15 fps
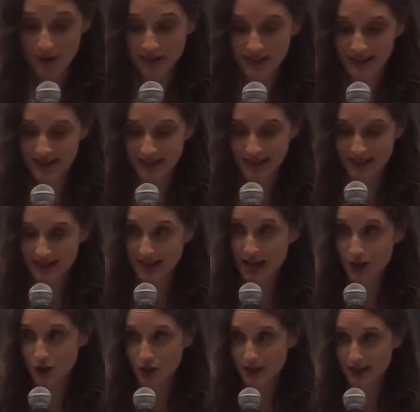It's it's
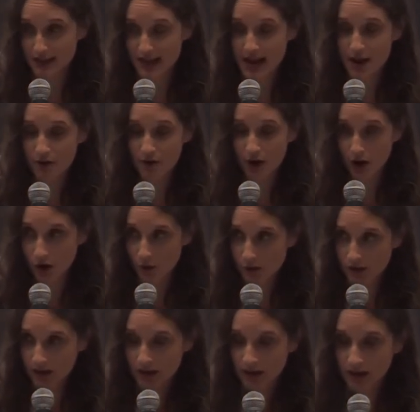not just narrow.
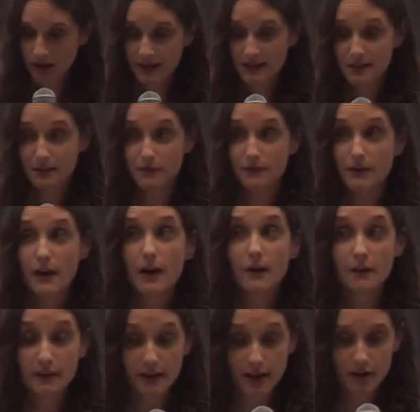It is
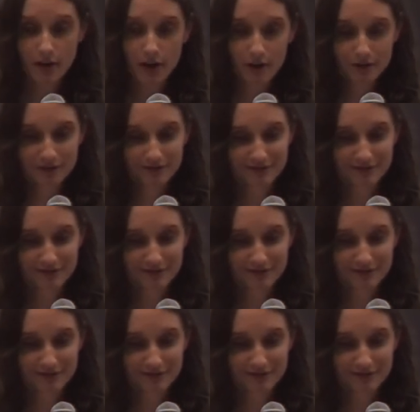very narrow.